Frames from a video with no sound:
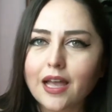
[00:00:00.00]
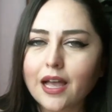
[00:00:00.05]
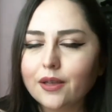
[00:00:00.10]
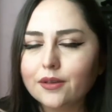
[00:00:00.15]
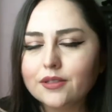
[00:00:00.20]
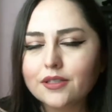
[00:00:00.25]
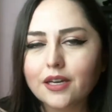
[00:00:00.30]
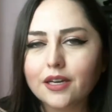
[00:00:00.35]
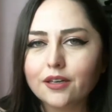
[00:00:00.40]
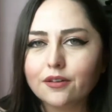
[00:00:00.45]

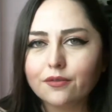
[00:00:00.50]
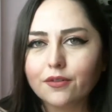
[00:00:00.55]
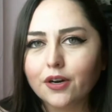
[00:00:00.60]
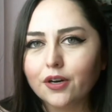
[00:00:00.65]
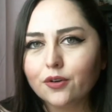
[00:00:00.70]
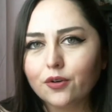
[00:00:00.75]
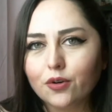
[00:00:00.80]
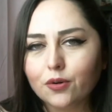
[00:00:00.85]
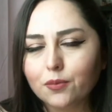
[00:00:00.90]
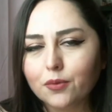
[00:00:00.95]
outside of our
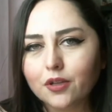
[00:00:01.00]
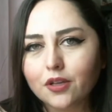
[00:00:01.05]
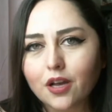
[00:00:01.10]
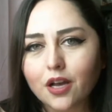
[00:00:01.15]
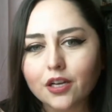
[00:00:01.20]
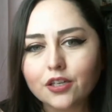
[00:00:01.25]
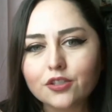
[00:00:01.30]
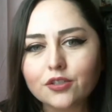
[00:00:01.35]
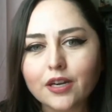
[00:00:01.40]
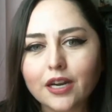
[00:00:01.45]
normal
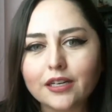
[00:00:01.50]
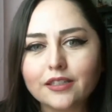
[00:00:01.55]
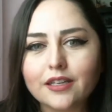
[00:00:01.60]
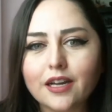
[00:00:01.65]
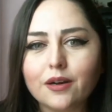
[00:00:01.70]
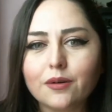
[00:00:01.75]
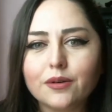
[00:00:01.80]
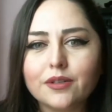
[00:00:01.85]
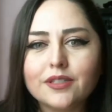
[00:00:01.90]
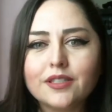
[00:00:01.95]
contract
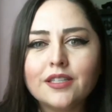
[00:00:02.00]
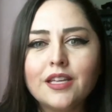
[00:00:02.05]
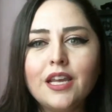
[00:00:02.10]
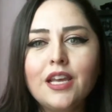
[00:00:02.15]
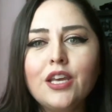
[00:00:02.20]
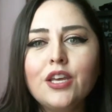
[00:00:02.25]
hours,